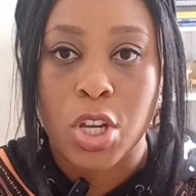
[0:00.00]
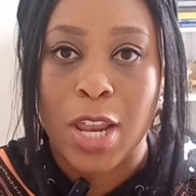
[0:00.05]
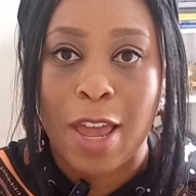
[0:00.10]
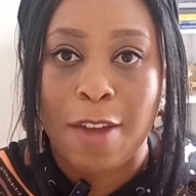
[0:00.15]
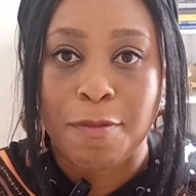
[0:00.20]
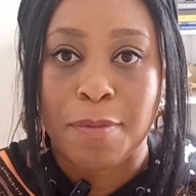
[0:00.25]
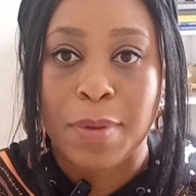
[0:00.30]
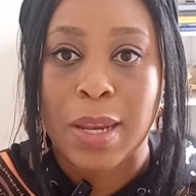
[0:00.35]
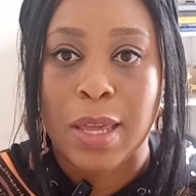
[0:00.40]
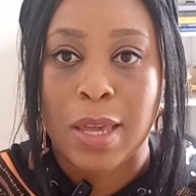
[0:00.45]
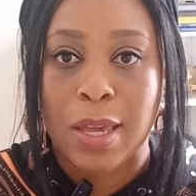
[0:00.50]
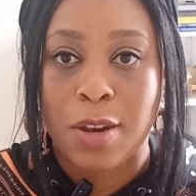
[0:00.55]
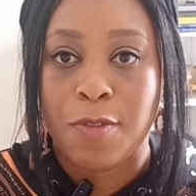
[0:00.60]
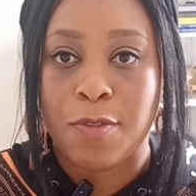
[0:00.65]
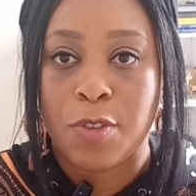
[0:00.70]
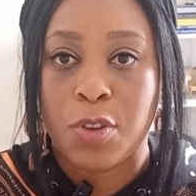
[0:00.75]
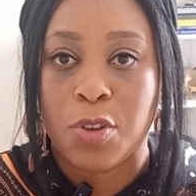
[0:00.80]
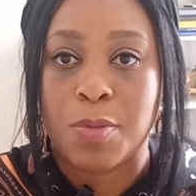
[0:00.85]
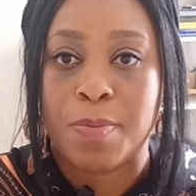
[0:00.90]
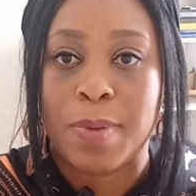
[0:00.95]
should have been
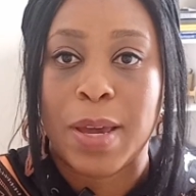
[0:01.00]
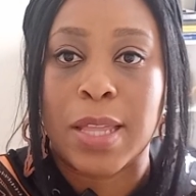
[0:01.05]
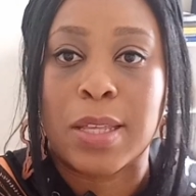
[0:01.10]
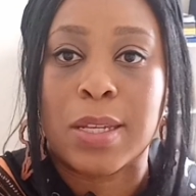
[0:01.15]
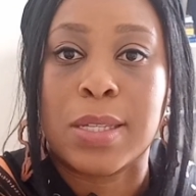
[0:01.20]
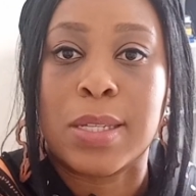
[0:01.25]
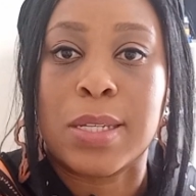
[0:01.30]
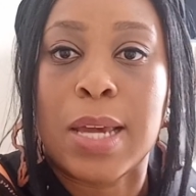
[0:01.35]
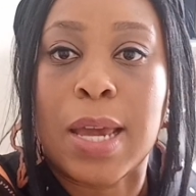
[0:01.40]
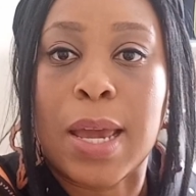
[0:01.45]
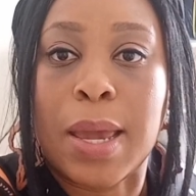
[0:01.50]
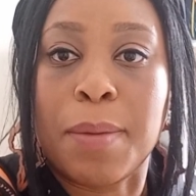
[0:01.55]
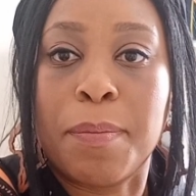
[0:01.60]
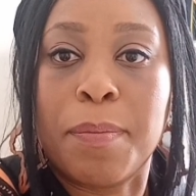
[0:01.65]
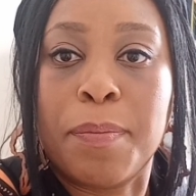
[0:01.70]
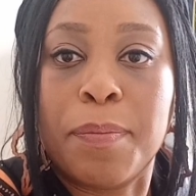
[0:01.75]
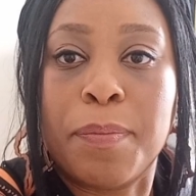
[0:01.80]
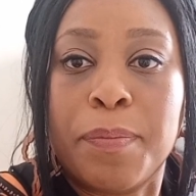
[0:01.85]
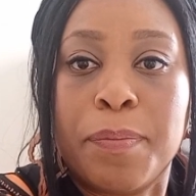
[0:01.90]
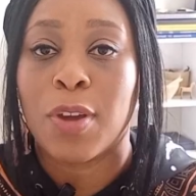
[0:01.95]
interviewed by this
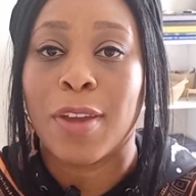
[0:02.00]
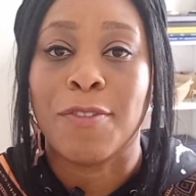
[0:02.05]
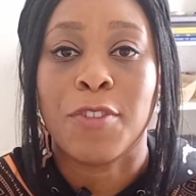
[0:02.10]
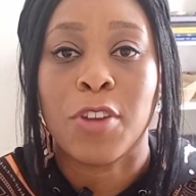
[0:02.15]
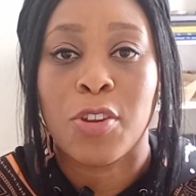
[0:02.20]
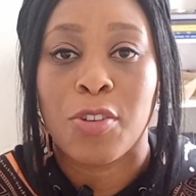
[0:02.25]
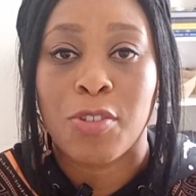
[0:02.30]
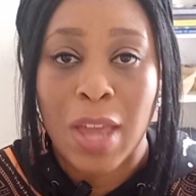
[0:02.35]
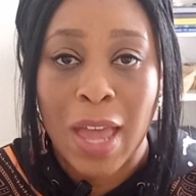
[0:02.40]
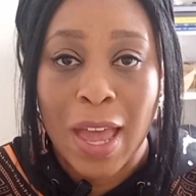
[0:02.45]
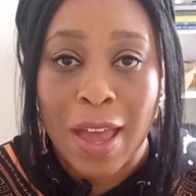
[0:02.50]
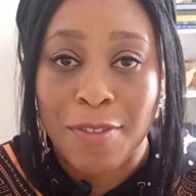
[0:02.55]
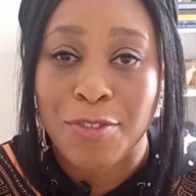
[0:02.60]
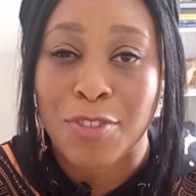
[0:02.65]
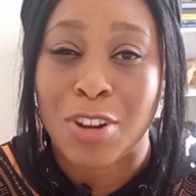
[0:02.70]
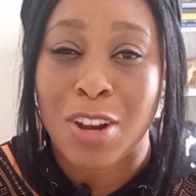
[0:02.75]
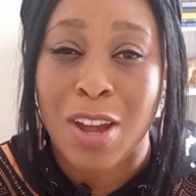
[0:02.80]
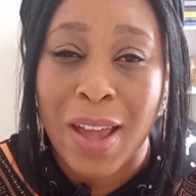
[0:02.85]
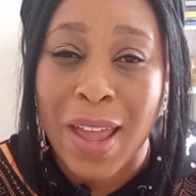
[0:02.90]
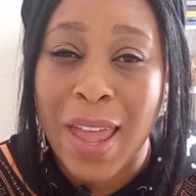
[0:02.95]
time. If you have
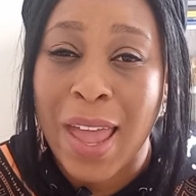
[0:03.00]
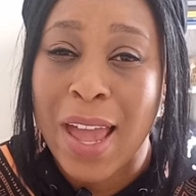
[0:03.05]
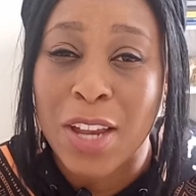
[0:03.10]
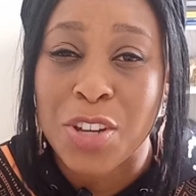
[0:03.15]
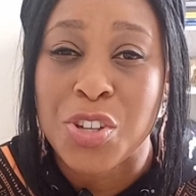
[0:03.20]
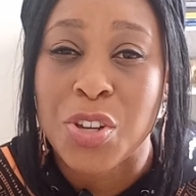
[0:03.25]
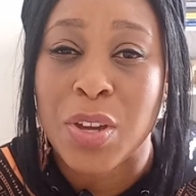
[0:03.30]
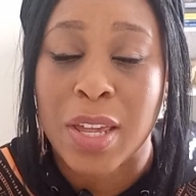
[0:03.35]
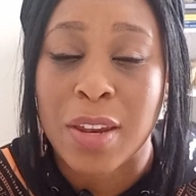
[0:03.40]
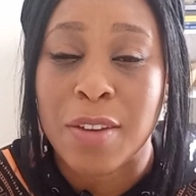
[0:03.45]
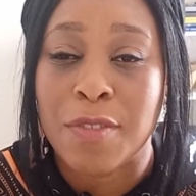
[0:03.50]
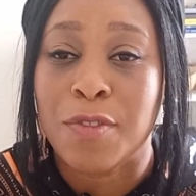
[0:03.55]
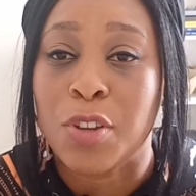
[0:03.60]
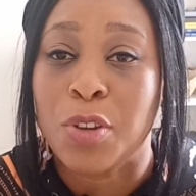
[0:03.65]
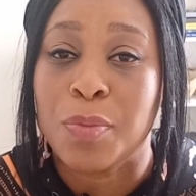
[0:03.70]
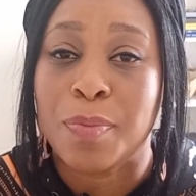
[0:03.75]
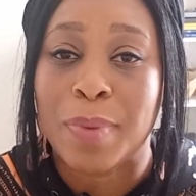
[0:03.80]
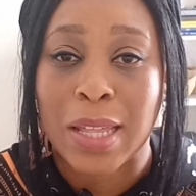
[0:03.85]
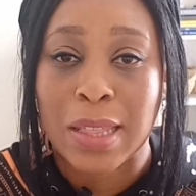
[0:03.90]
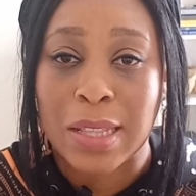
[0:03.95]
not had your interview
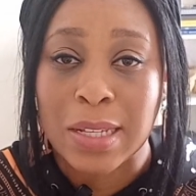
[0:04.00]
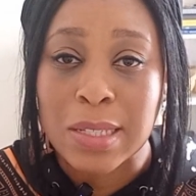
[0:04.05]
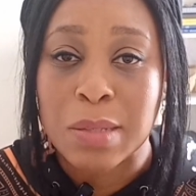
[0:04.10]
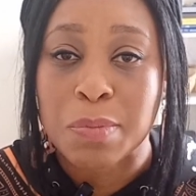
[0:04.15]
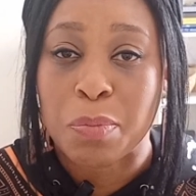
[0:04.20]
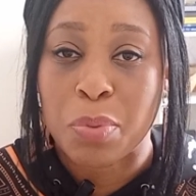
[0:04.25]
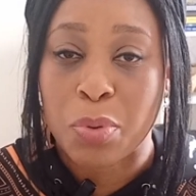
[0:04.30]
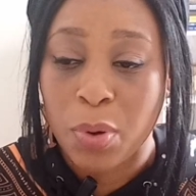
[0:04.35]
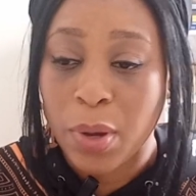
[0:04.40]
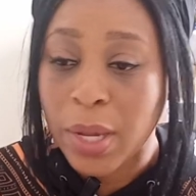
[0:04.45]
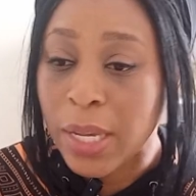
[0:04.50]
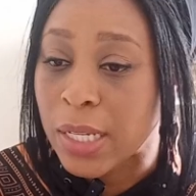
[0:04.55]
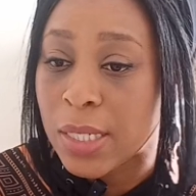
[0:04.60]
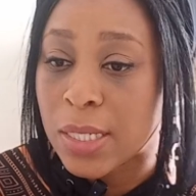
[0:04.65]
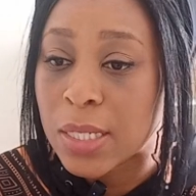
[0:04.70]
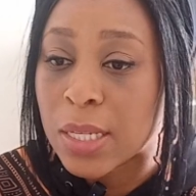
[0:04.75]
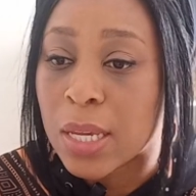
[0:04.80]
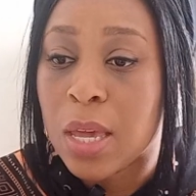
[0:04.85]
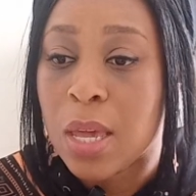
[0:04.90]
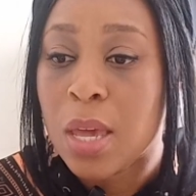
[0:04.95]
by this
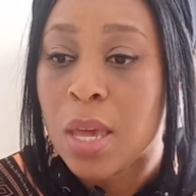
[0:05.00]
point,